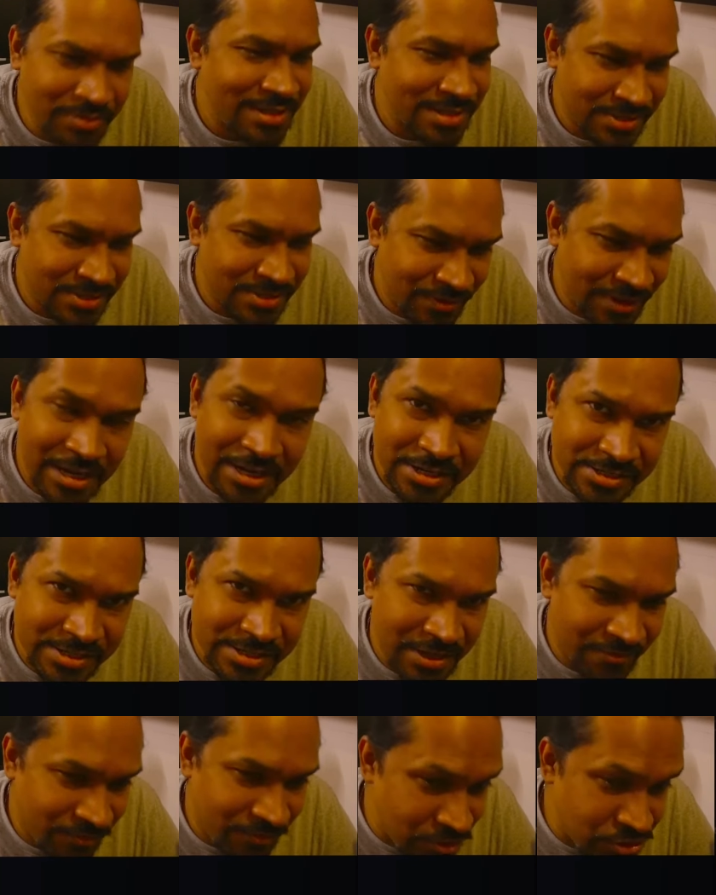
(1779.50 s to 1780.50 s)
is a very
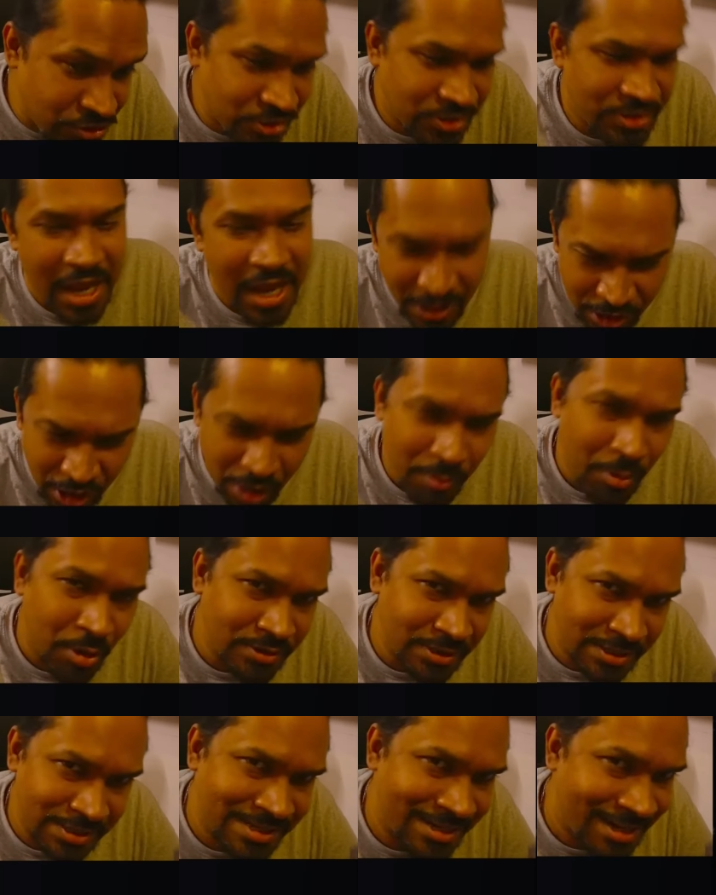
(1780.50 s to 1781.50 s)
interesting feature. I'll talk
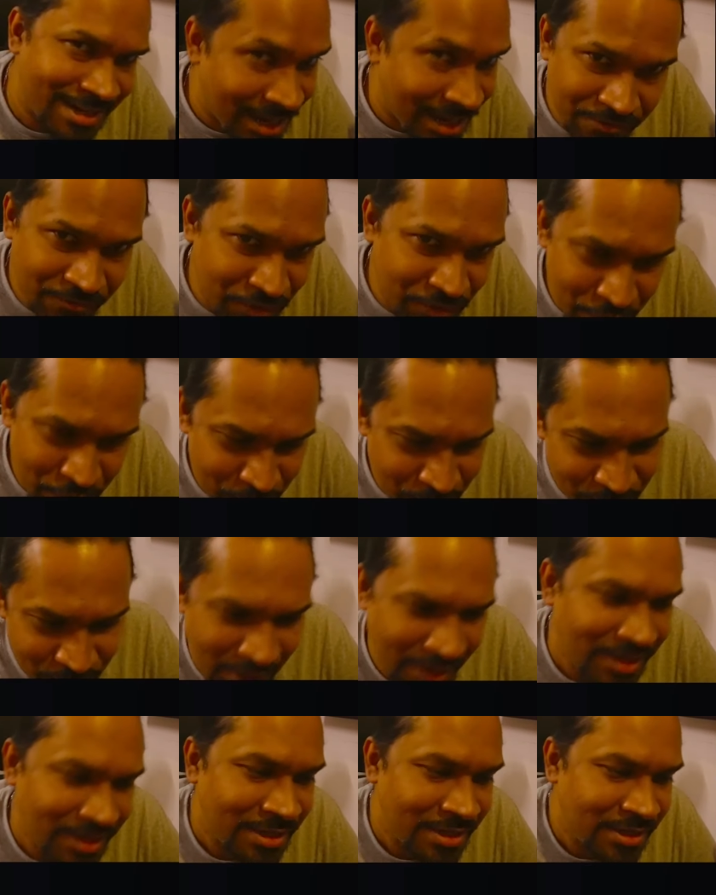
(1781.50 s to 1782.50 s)
about this in another video,
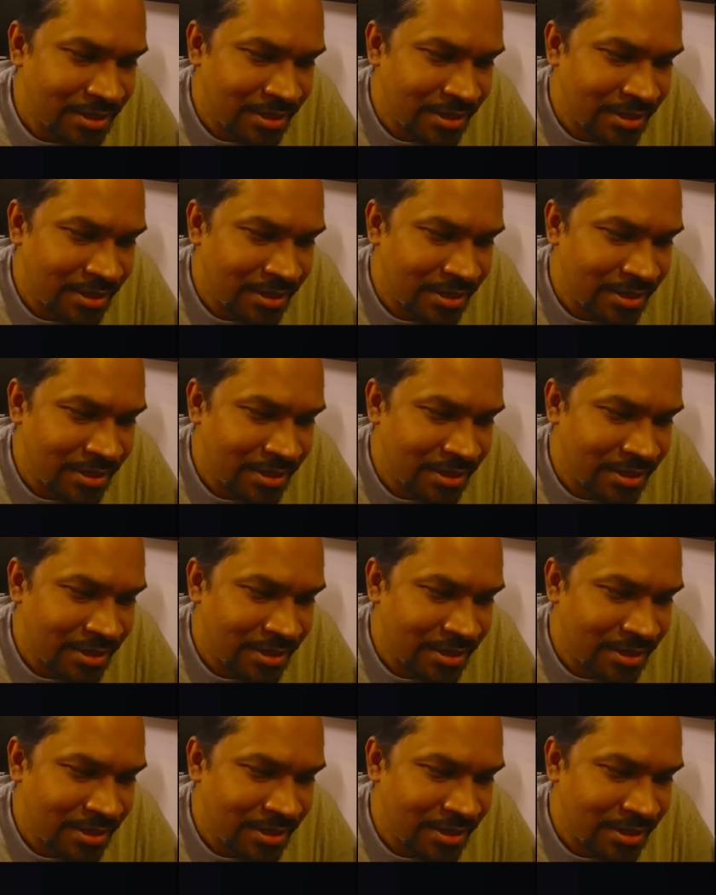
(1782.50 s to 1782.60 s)
right?